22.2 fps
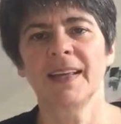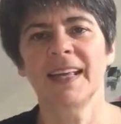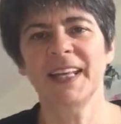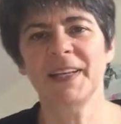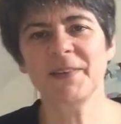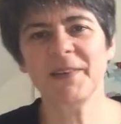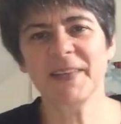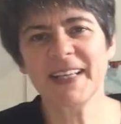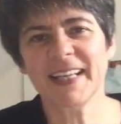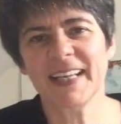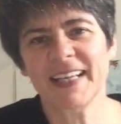
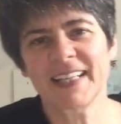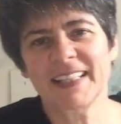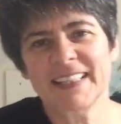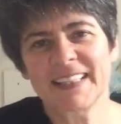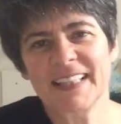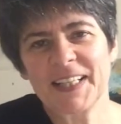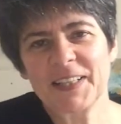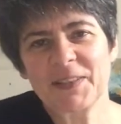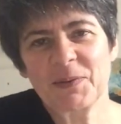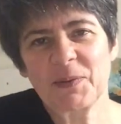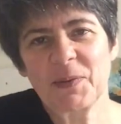Anyway guys,
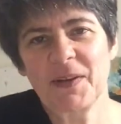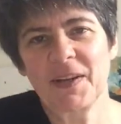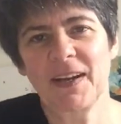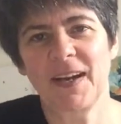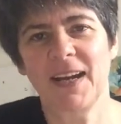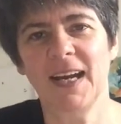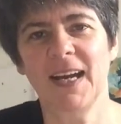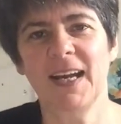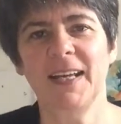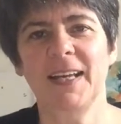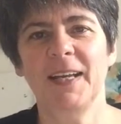that's where
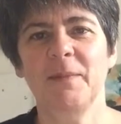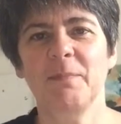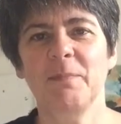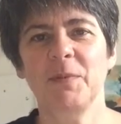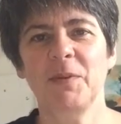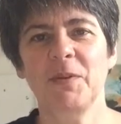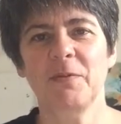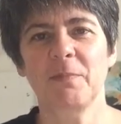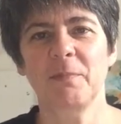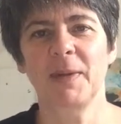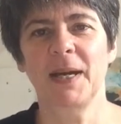I am
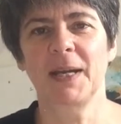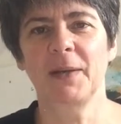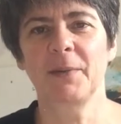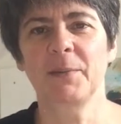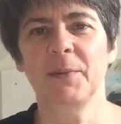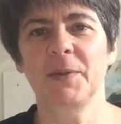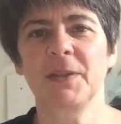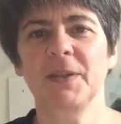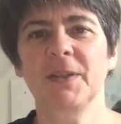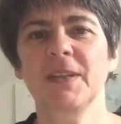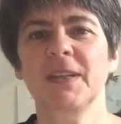with my
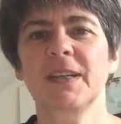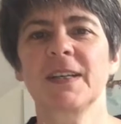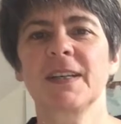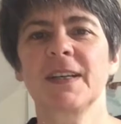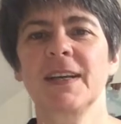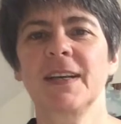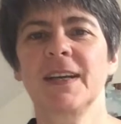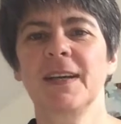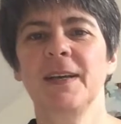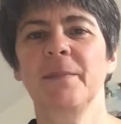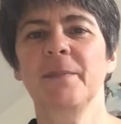work.
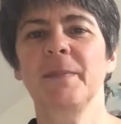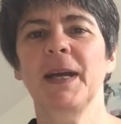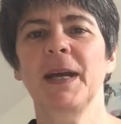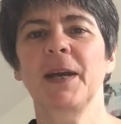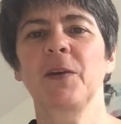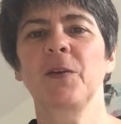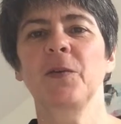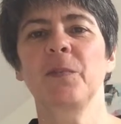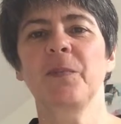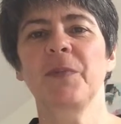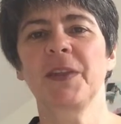Um, I
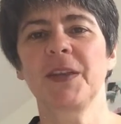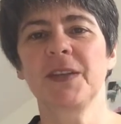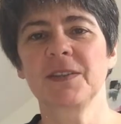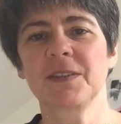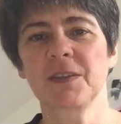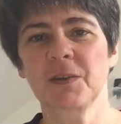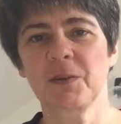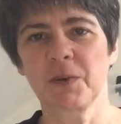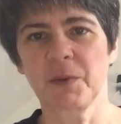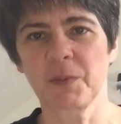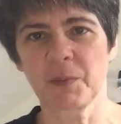hope things
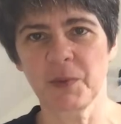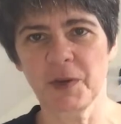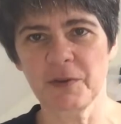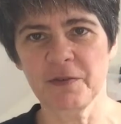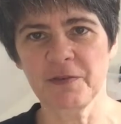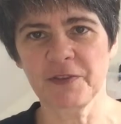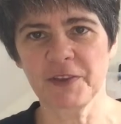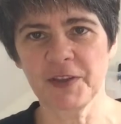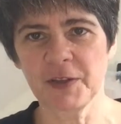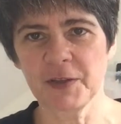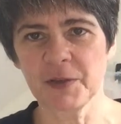are going well
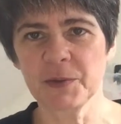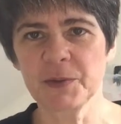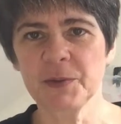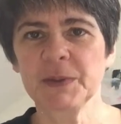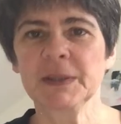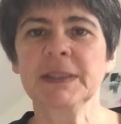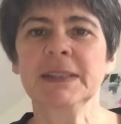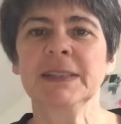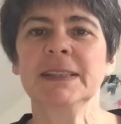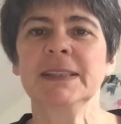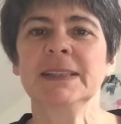for you.
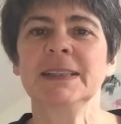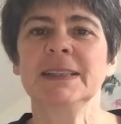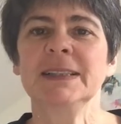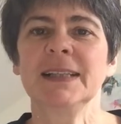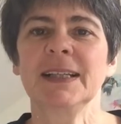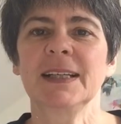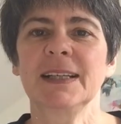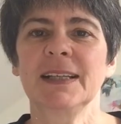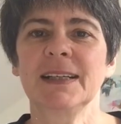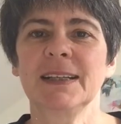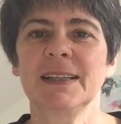
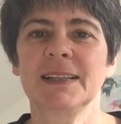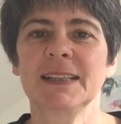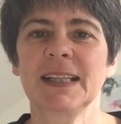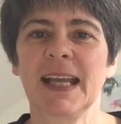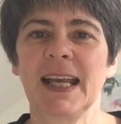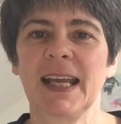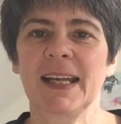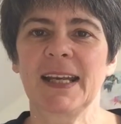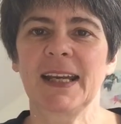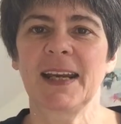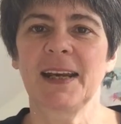Uh,
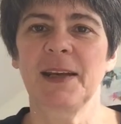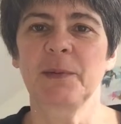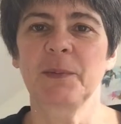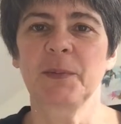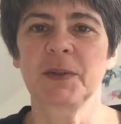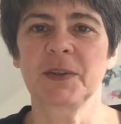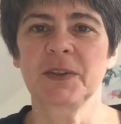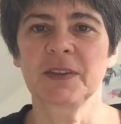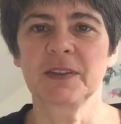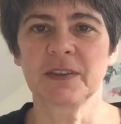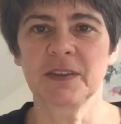and I
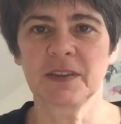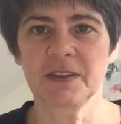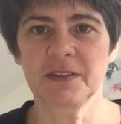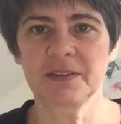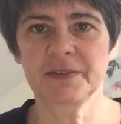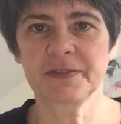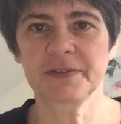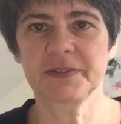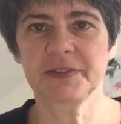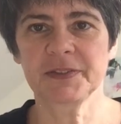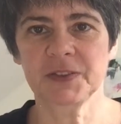would
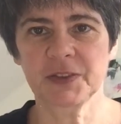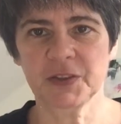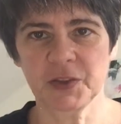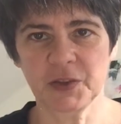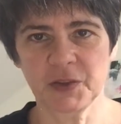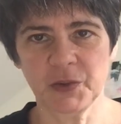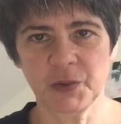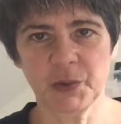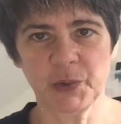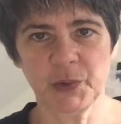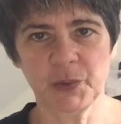love
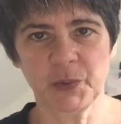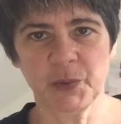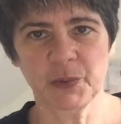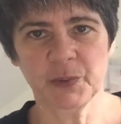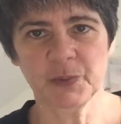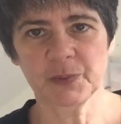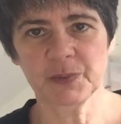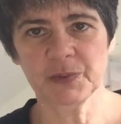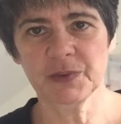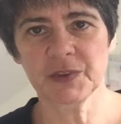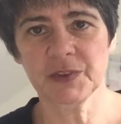to
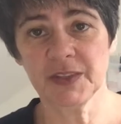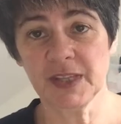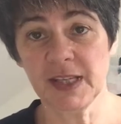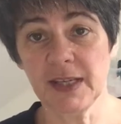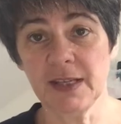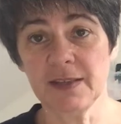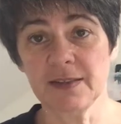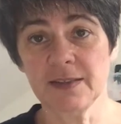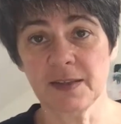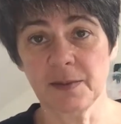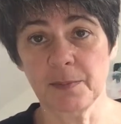
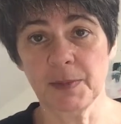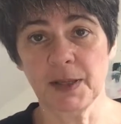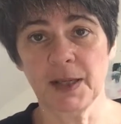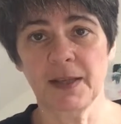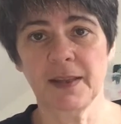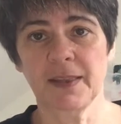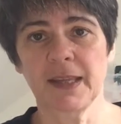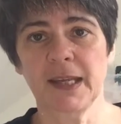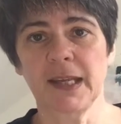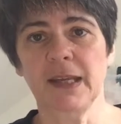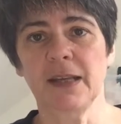see
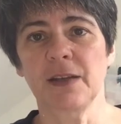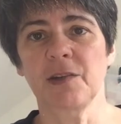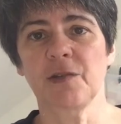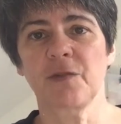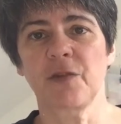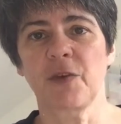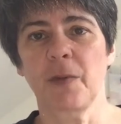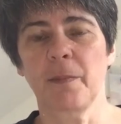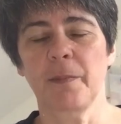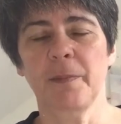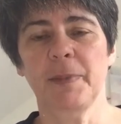similar things
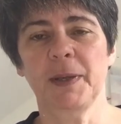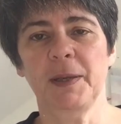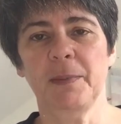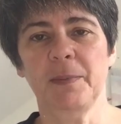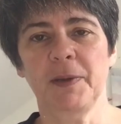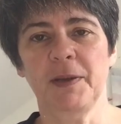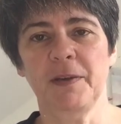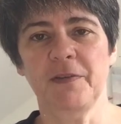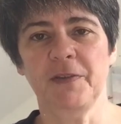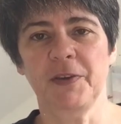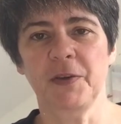from
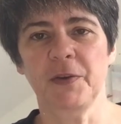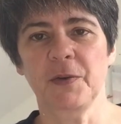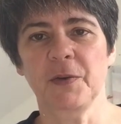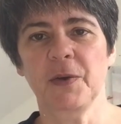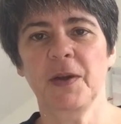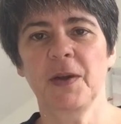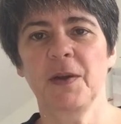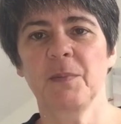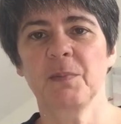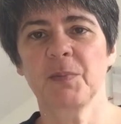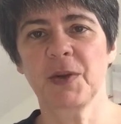people. If you're
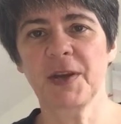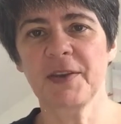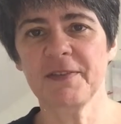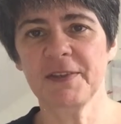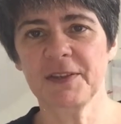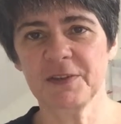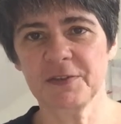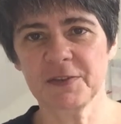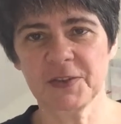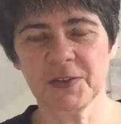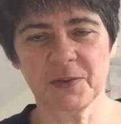brave
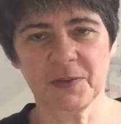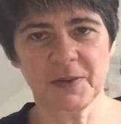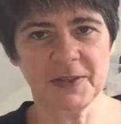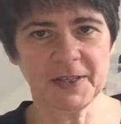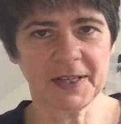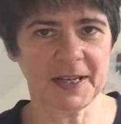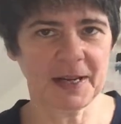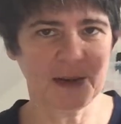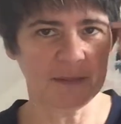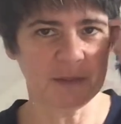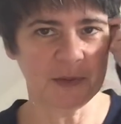enough to go on
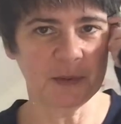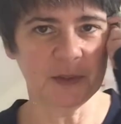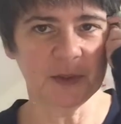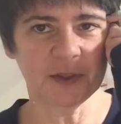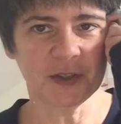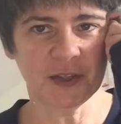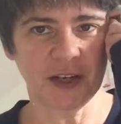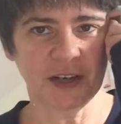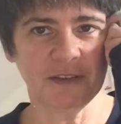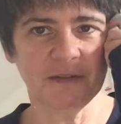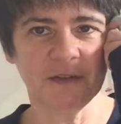the camera,
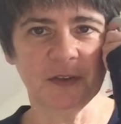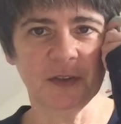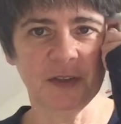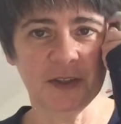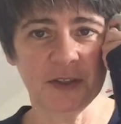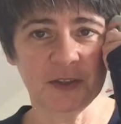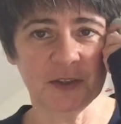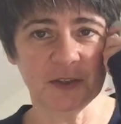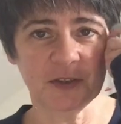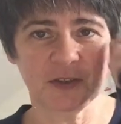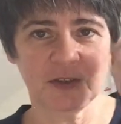which I've
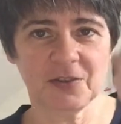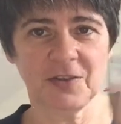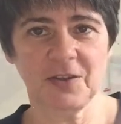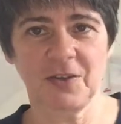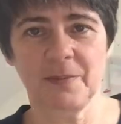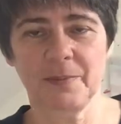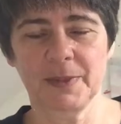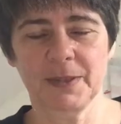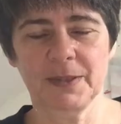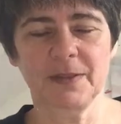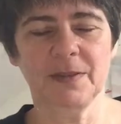only just
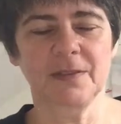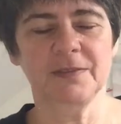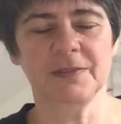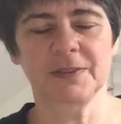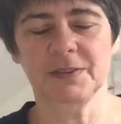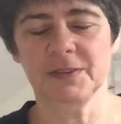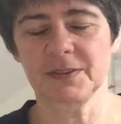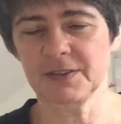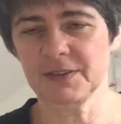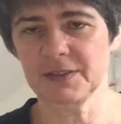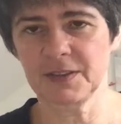got myself,
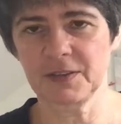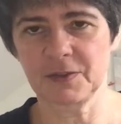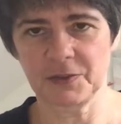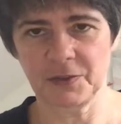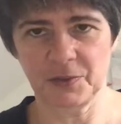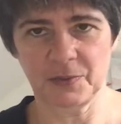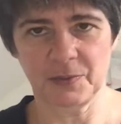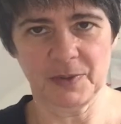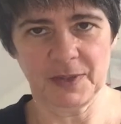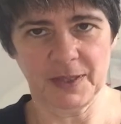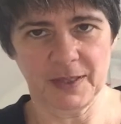I'm still
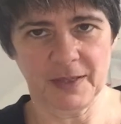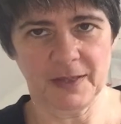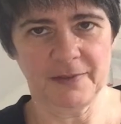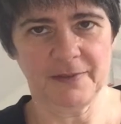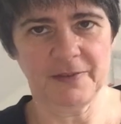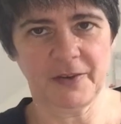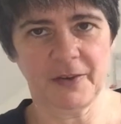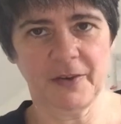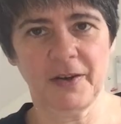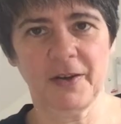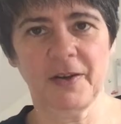not really
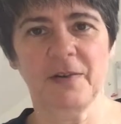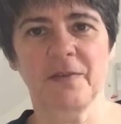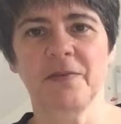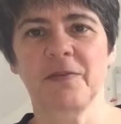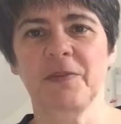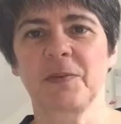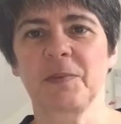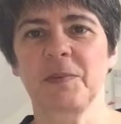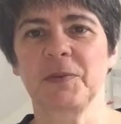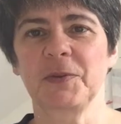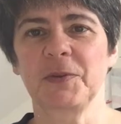very
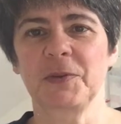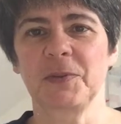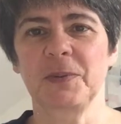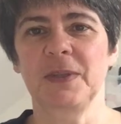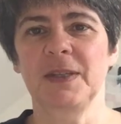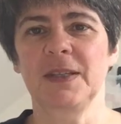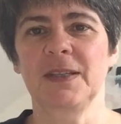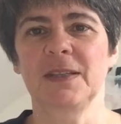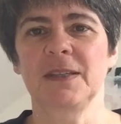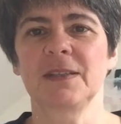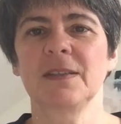comfortable
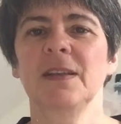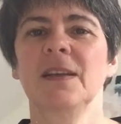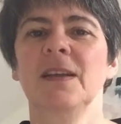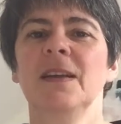doing this.